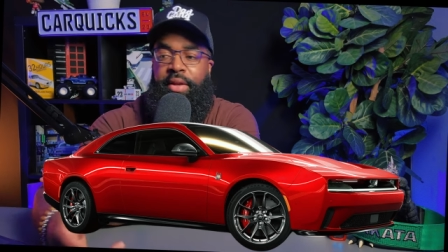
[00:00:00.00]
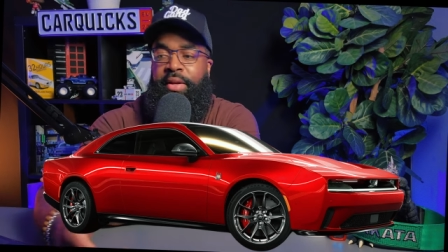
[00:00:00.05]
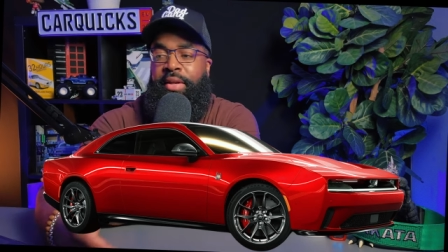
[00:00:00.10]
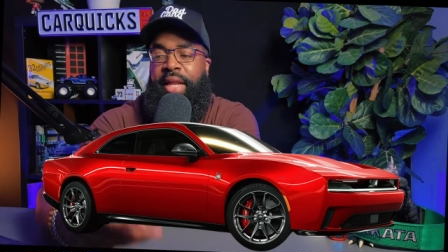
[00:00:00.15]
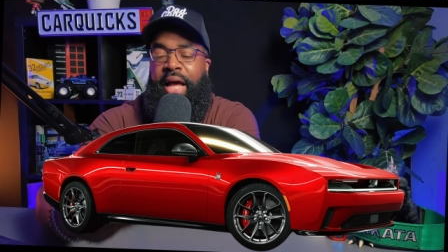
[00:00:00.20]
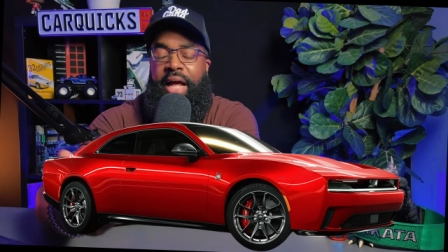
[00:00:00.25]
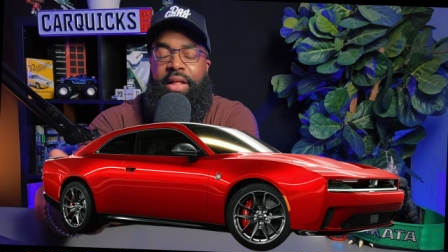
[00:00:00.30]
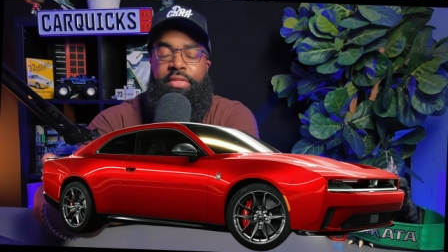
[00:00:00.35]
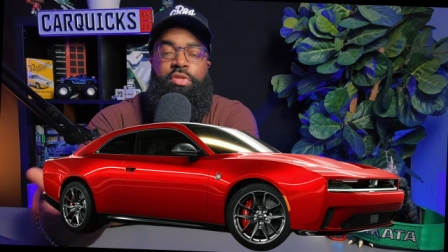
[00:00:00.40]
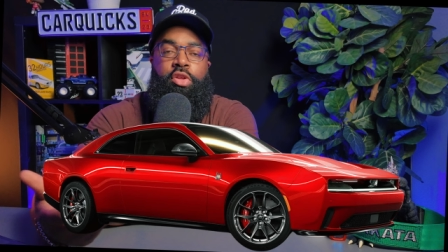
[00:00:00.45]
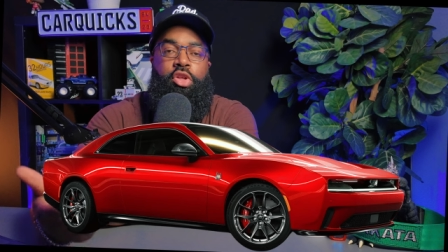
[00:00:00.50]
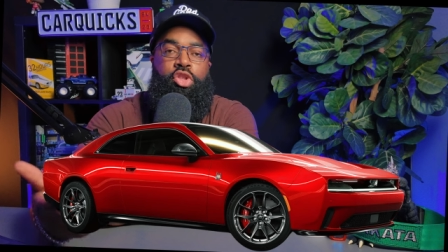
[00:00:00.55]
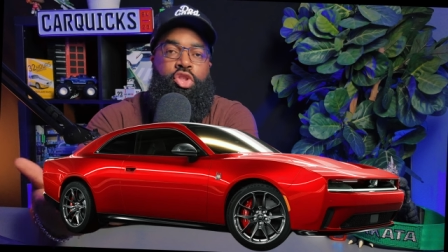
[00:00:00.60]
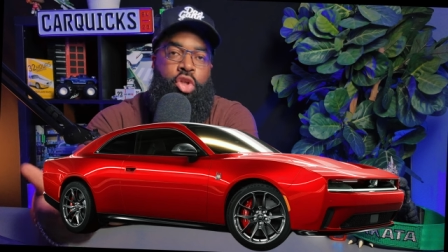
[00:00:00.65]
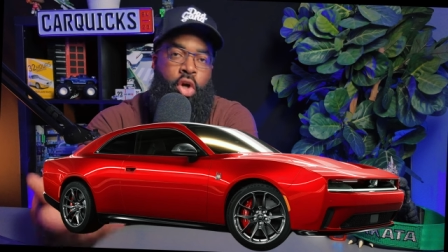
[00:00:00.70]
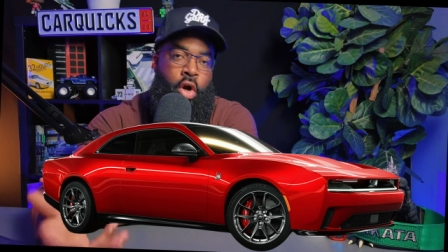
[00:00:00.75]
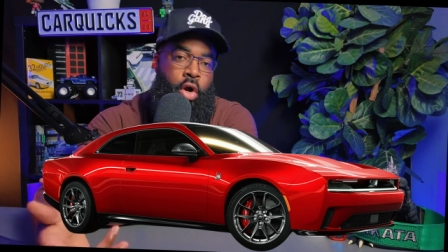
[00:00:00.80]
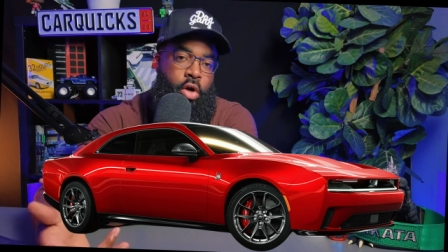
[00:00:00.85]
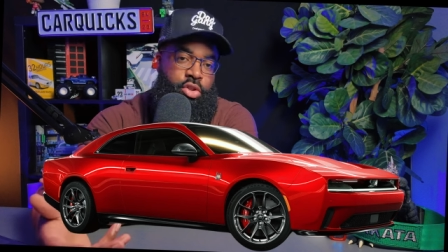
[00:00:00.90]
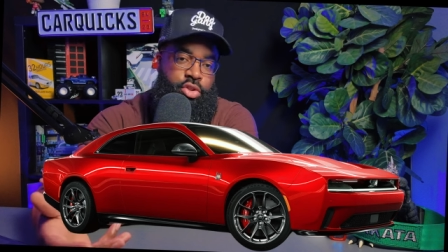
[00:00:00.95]
Not the
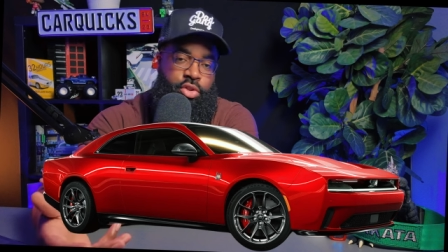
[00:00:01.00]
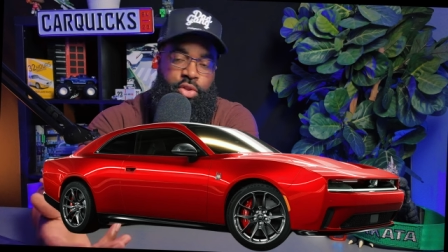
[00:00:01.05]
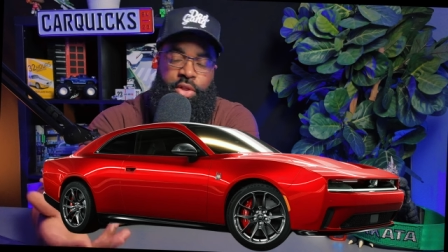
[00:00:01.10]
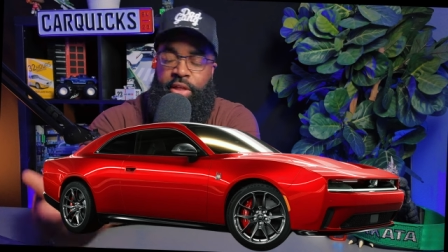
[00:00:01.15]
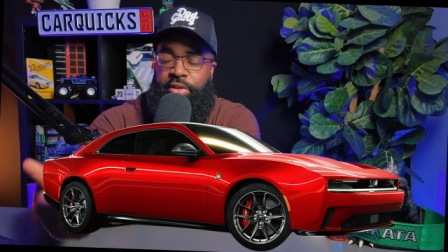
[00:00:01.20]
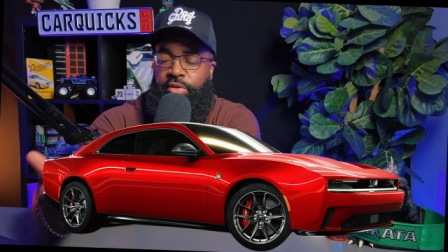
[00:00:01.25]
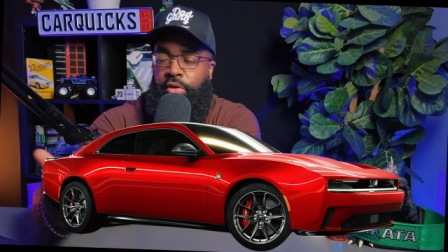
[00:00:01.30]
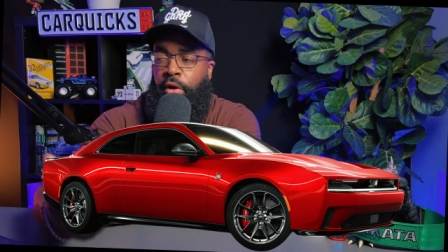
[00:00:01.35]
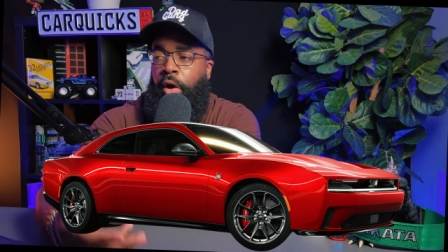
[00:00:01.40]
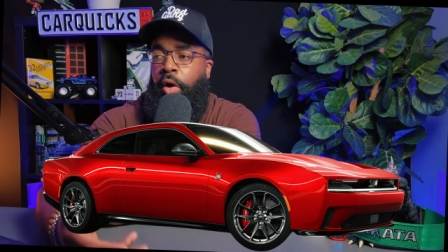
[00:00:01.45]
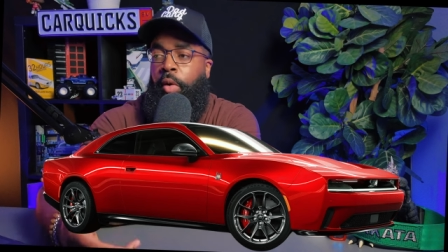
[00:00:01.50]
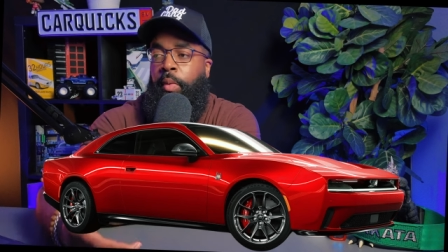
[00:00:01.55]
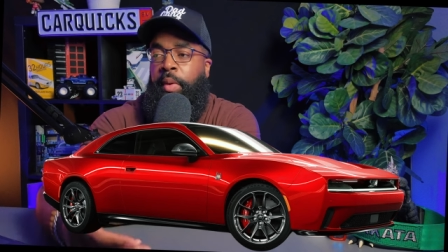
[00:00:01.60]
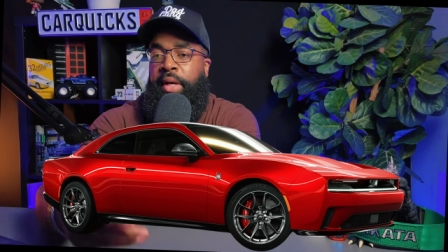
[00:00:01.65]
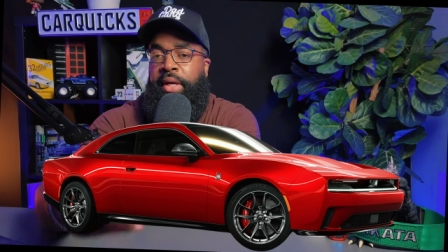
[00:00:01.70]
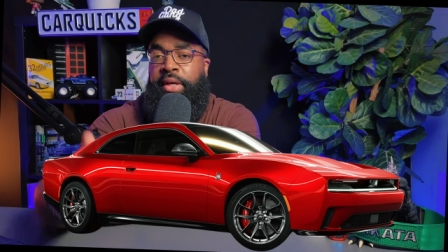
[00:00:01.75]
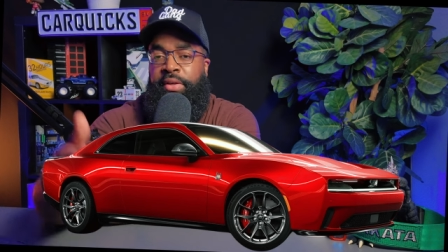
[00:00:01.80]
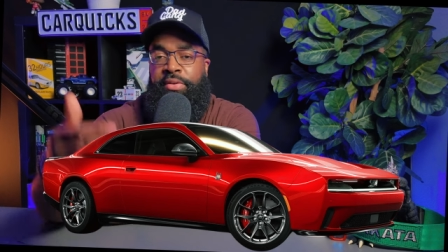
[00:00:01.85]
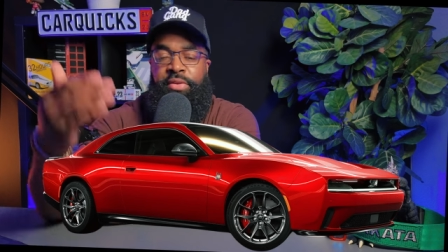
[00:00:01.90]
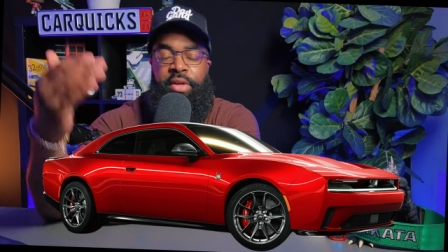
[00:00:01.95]
Charger. That's
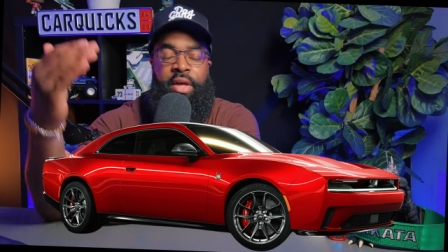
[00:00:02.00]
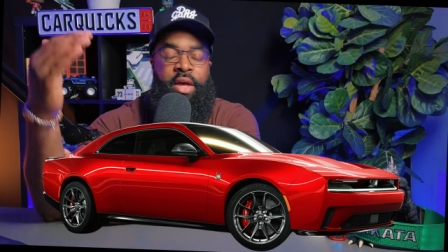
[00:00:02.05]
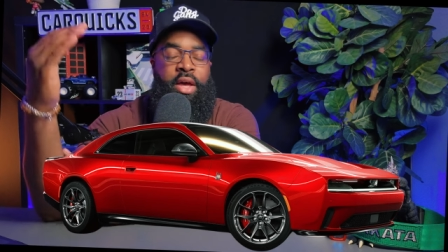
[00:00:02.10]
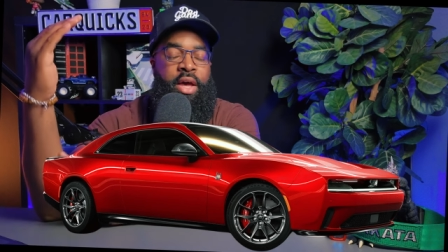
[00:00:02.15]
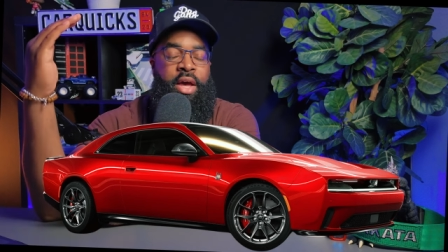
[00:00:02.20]
always